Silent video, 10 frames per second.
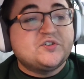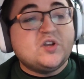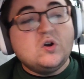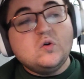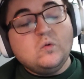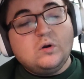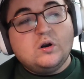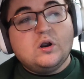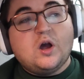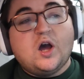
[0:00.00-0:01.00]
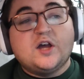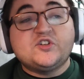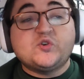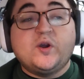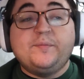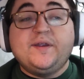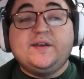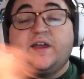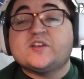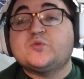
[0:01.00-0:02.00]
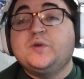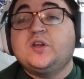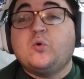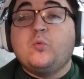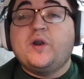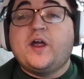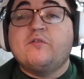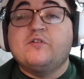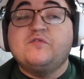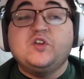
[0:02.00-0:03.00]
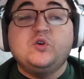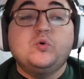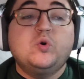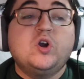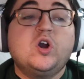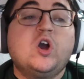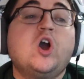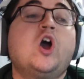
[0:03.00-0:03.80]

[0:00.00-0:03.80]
so, uh, join me next week when I review